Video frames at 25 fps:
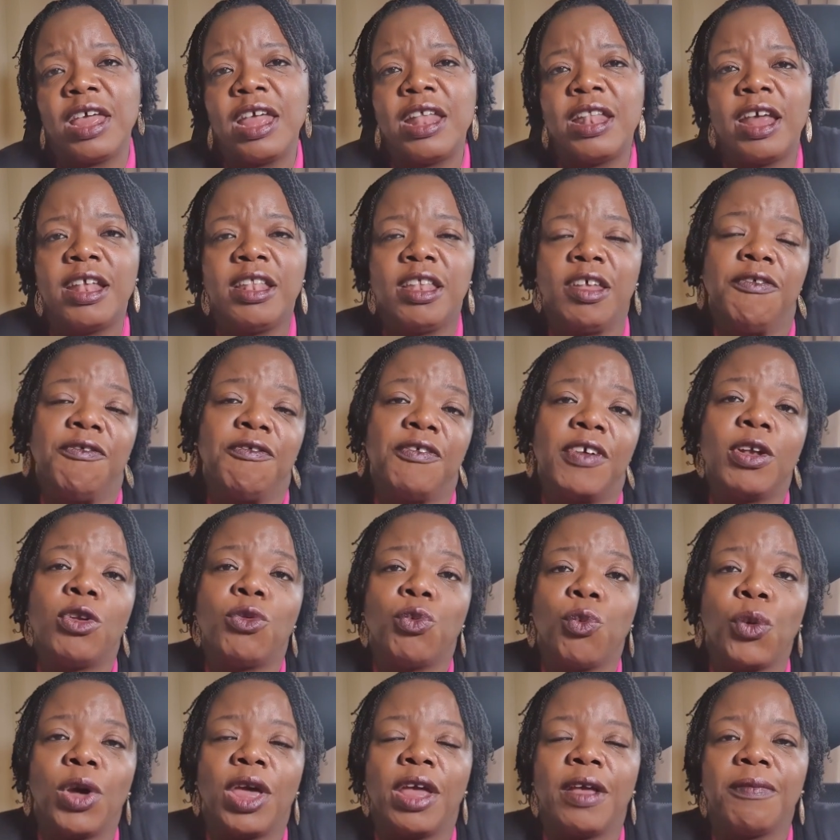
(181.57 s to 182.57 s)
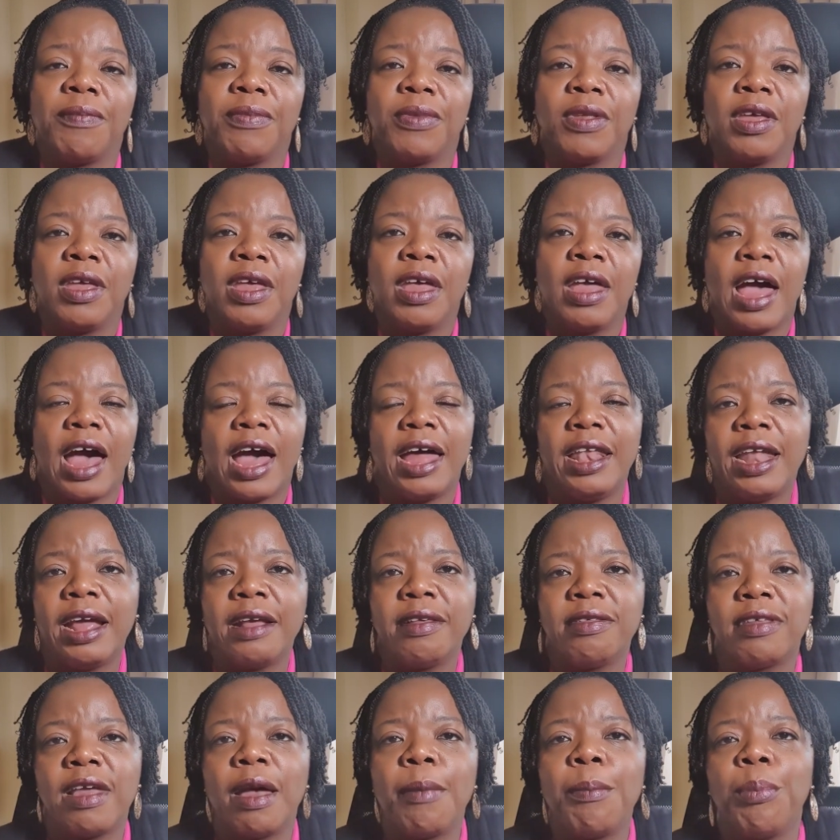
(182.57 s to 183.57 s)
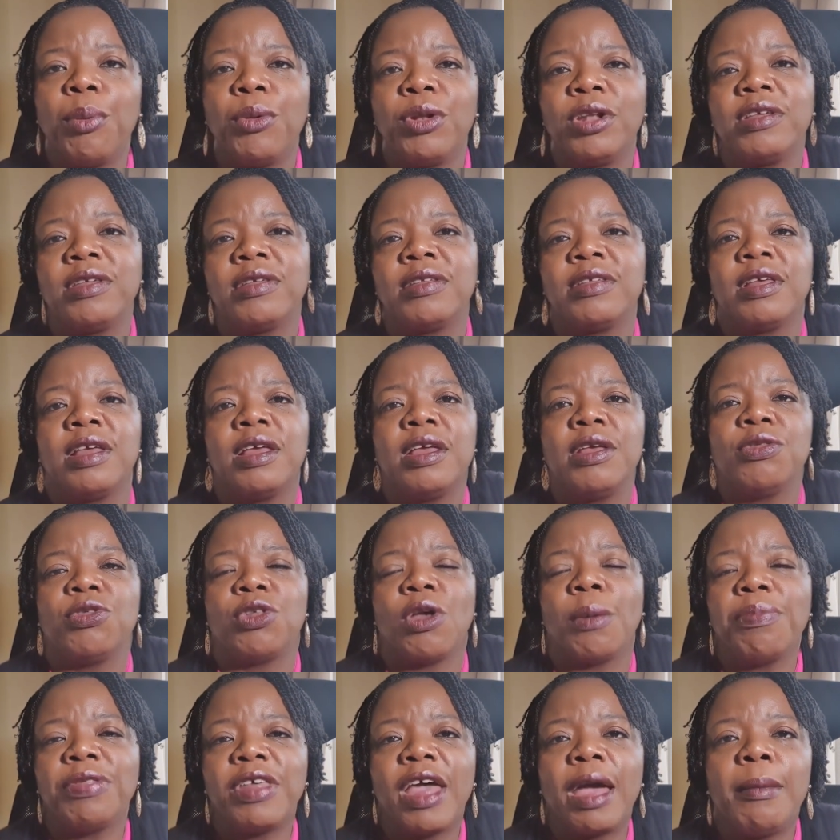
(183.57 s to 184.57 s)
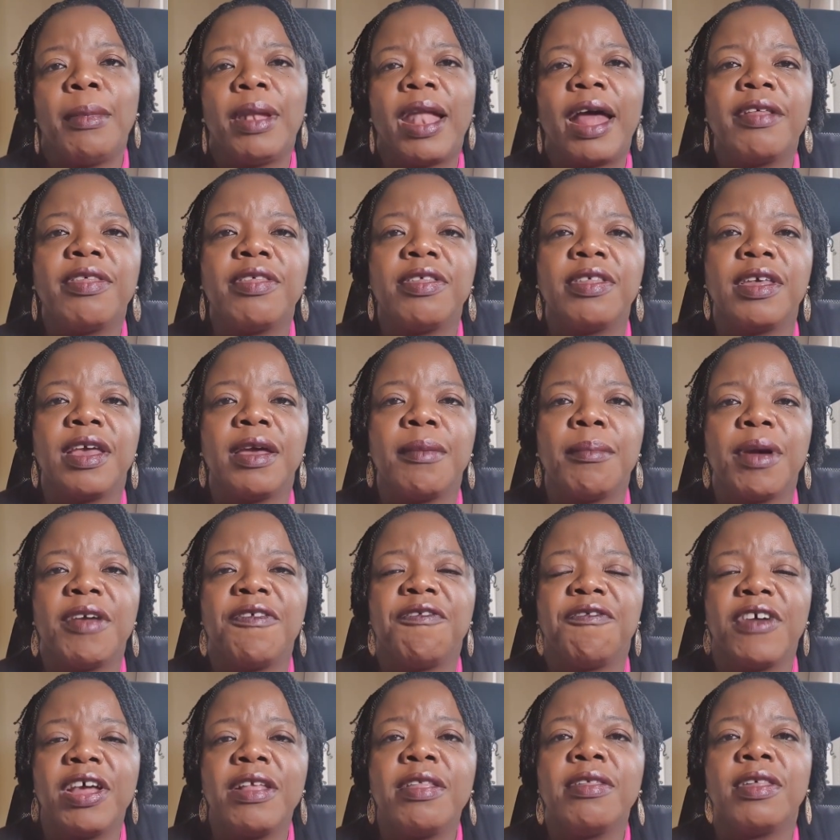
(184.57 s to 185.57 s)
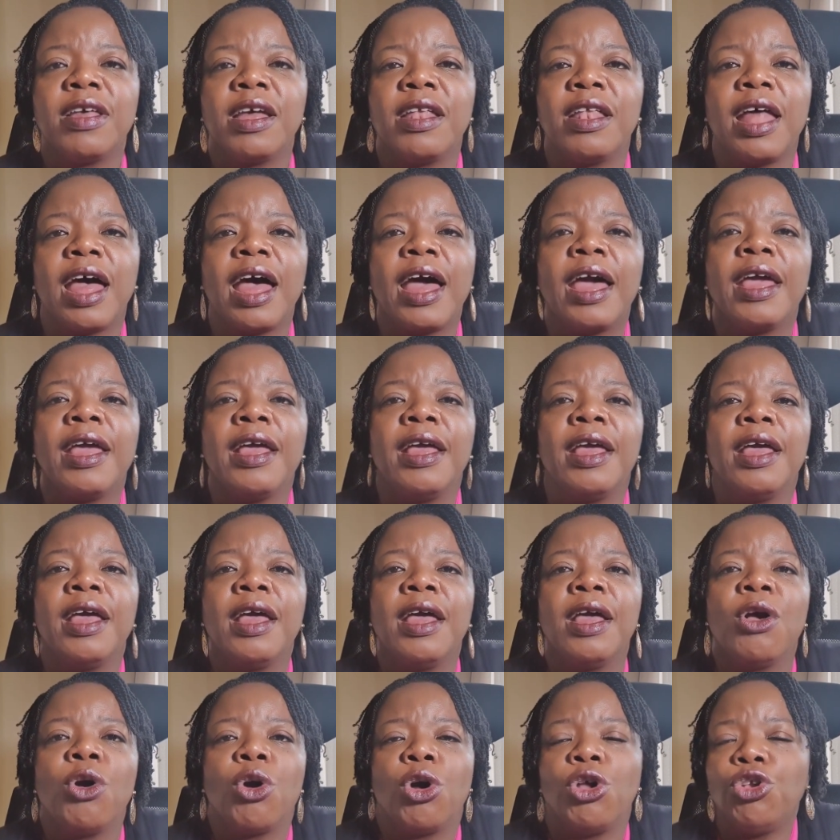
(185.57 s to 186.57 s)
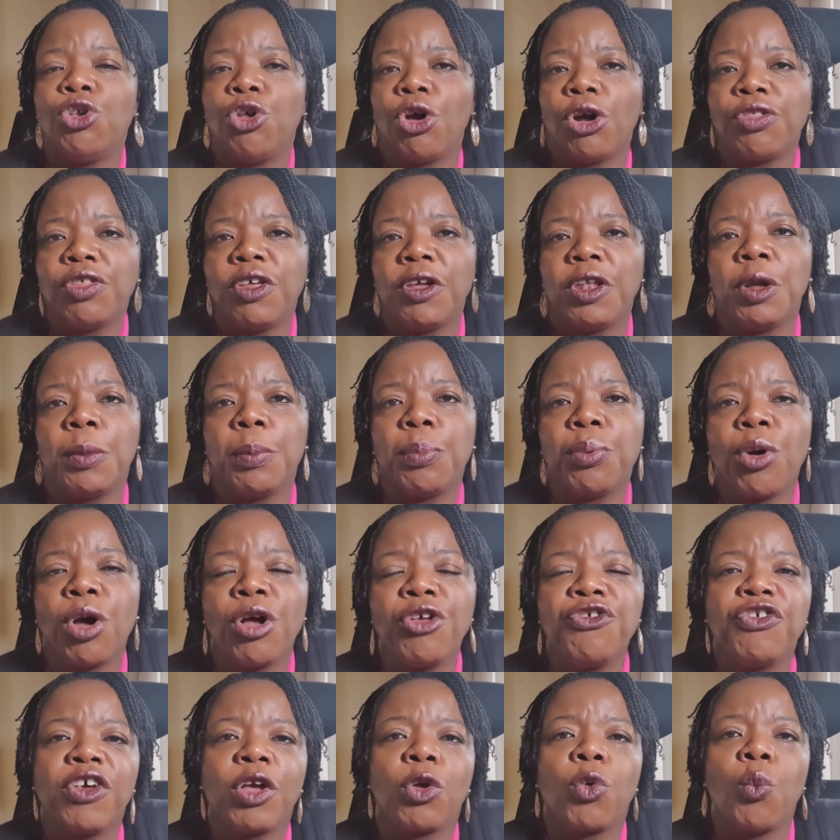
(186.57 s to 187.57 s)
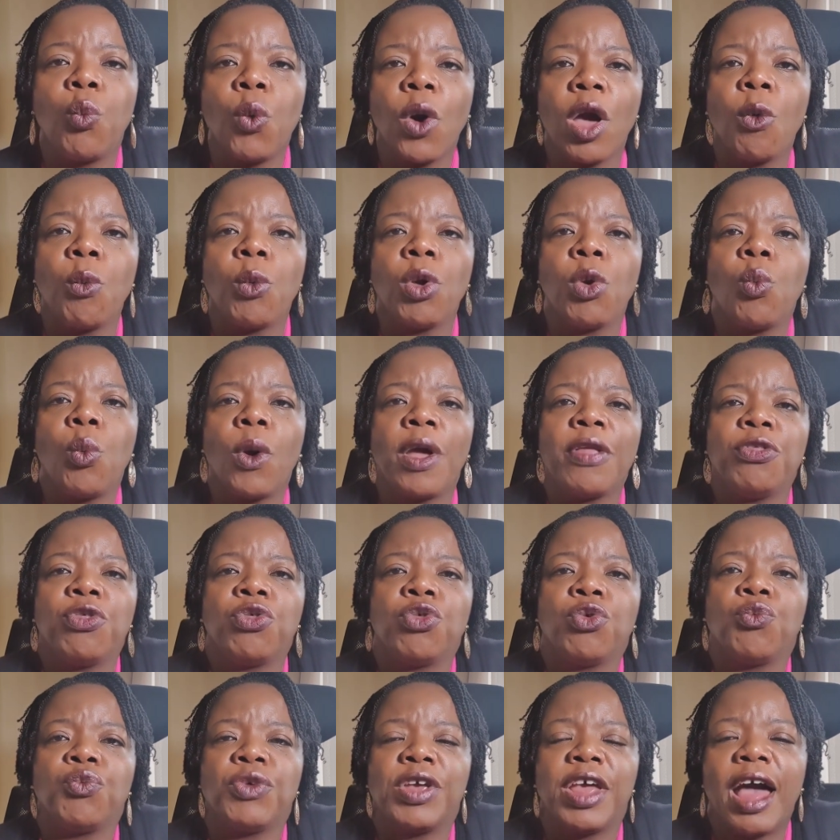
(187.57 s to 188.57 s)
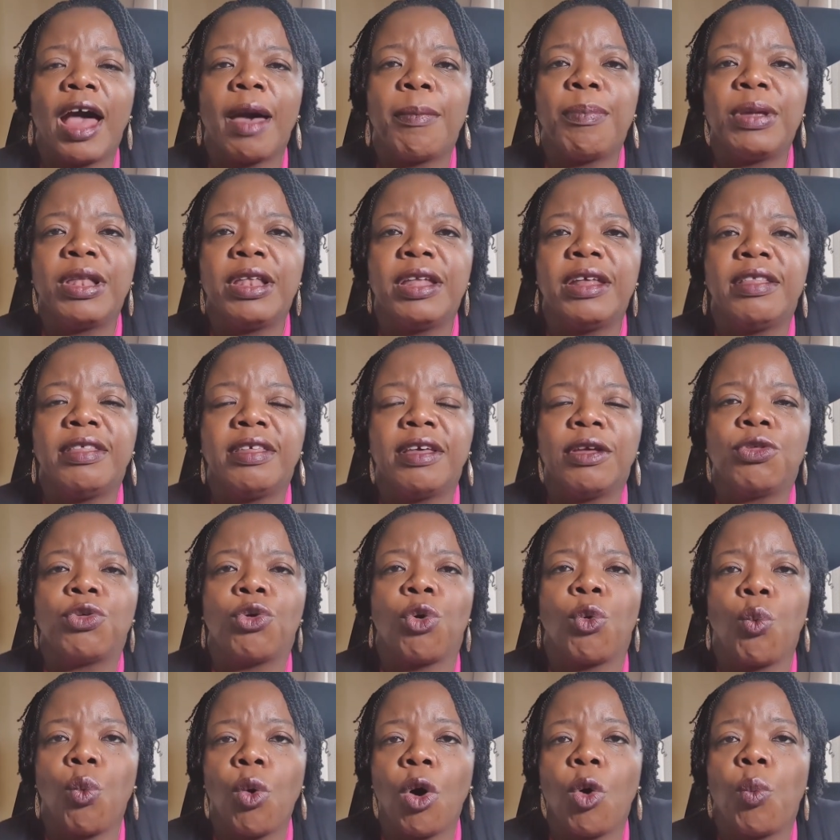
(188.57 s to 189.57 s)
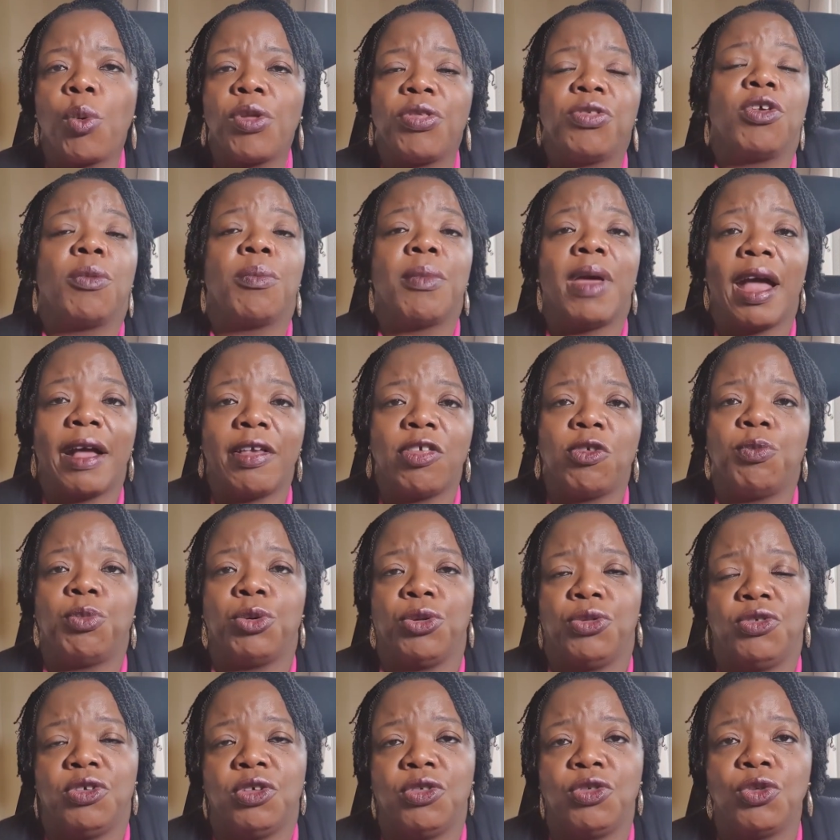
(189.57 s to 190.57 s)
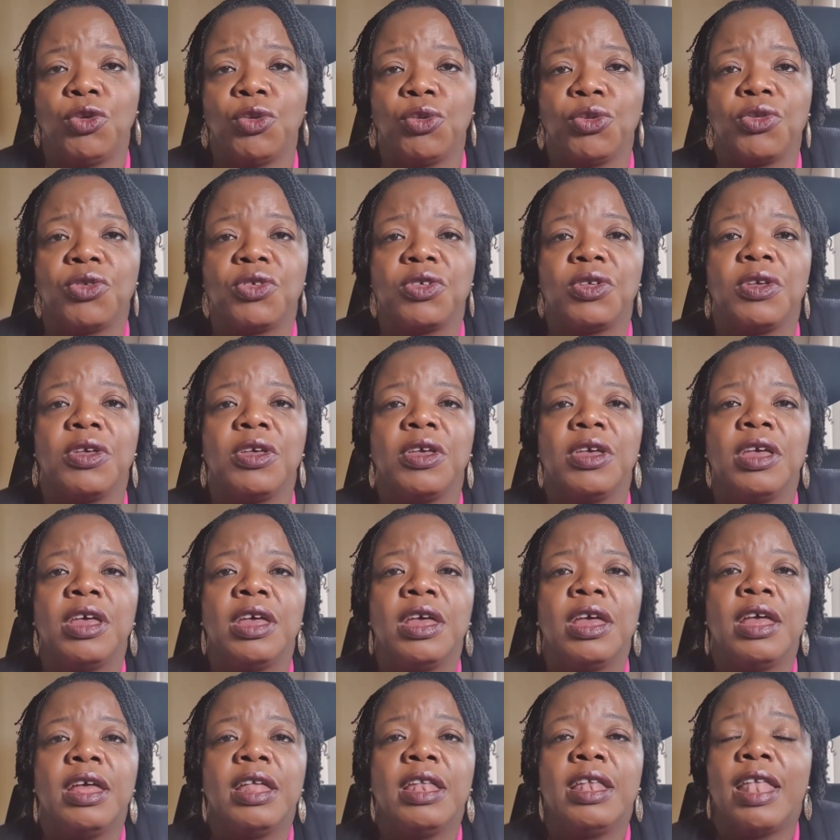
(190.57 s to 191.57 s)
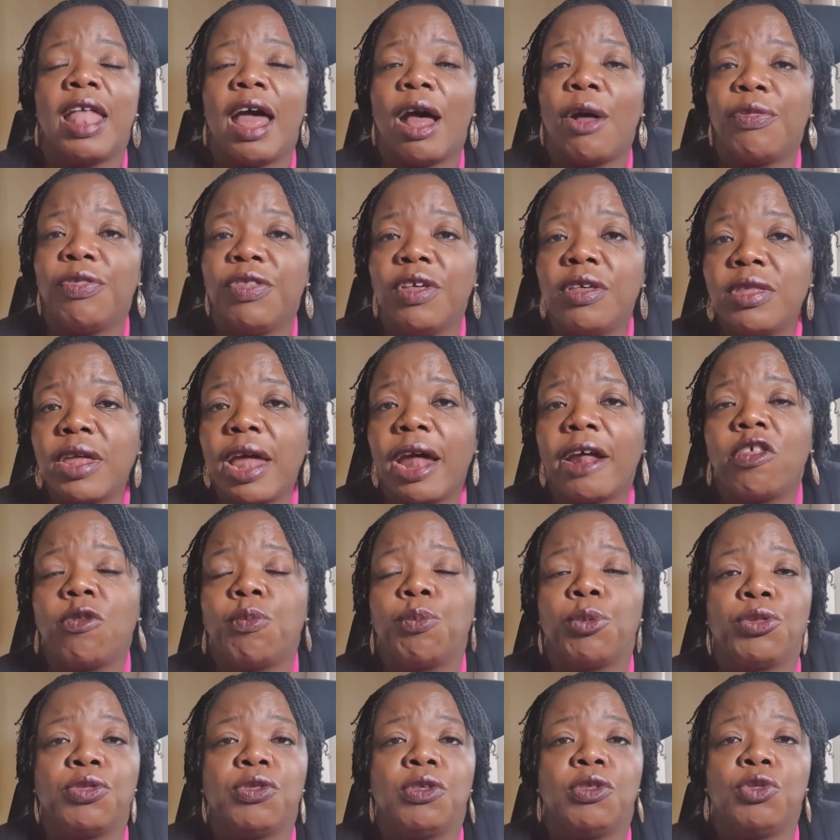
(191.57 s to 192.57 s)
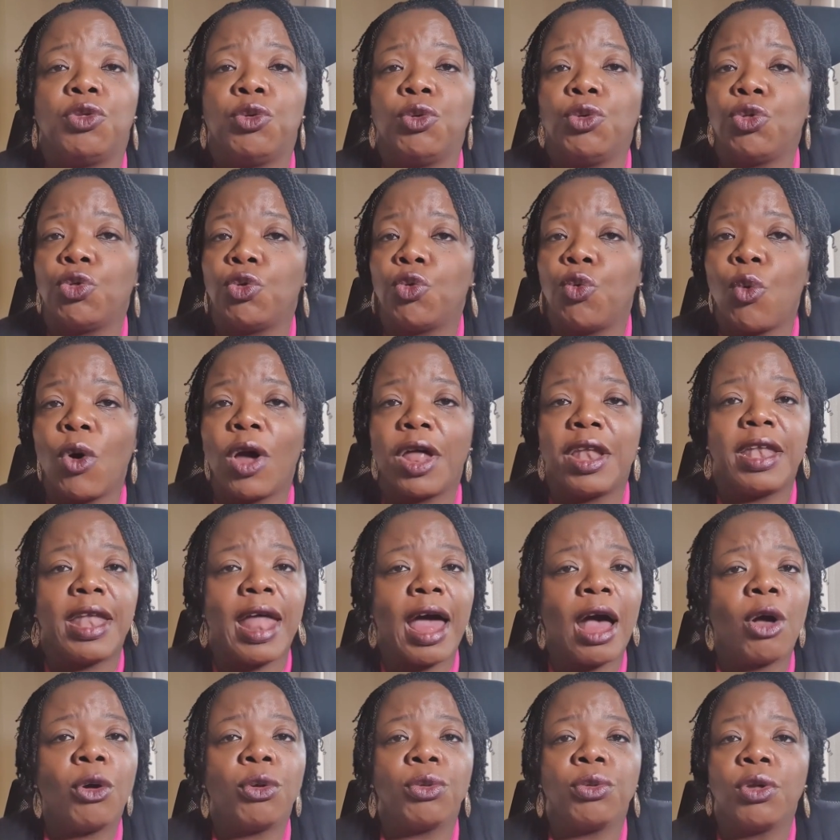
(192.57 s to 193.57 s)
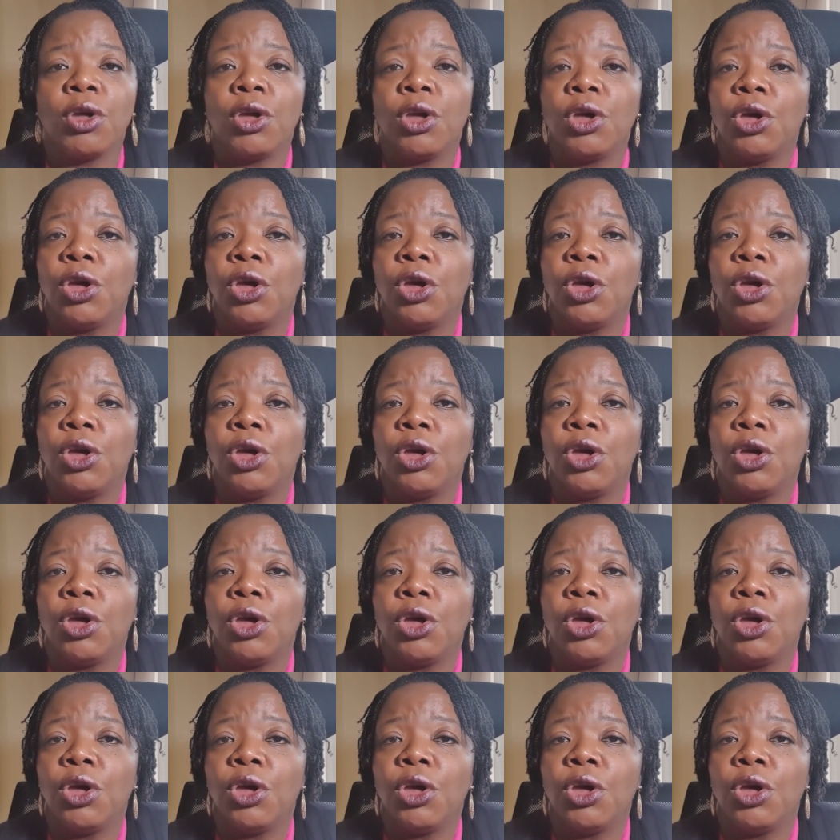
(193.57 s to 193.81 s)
in a different way. An example is sometime last year, my friends and I conducted a project where we went to rehabilitate or work with some ex-prostitutes. Now, these ex-prostitutes who are now